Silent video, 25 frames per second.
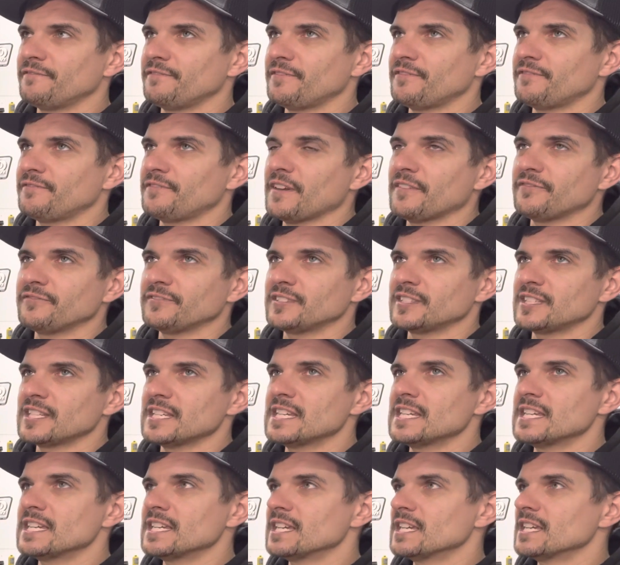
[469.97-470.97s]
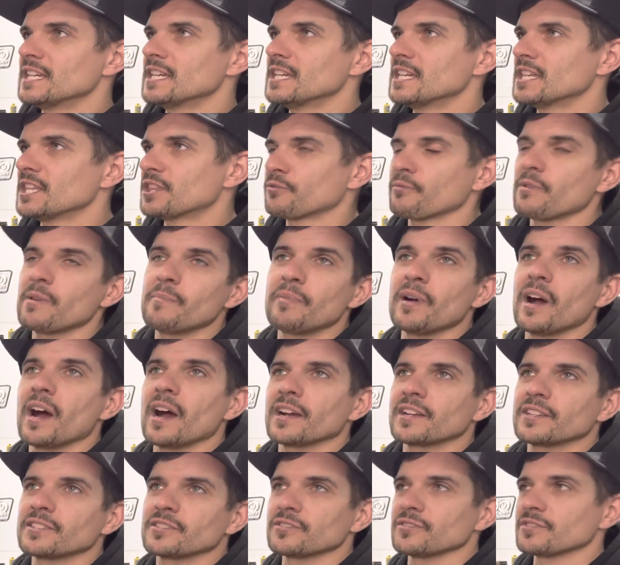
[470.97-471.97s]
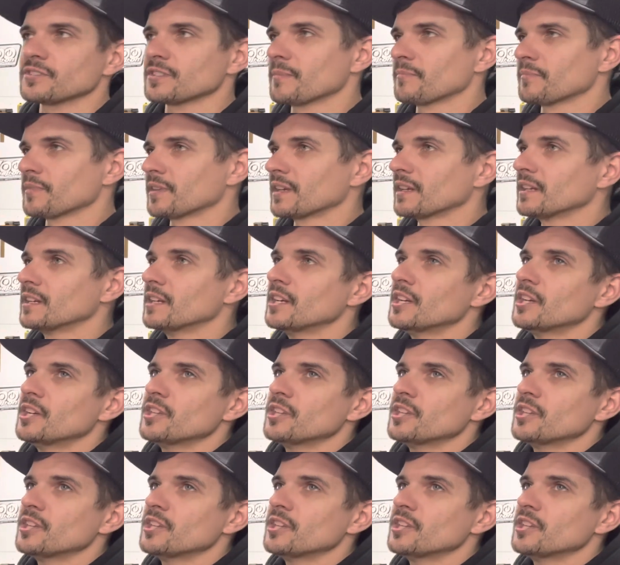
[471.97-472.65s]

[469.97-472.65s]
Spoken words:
$53 or something.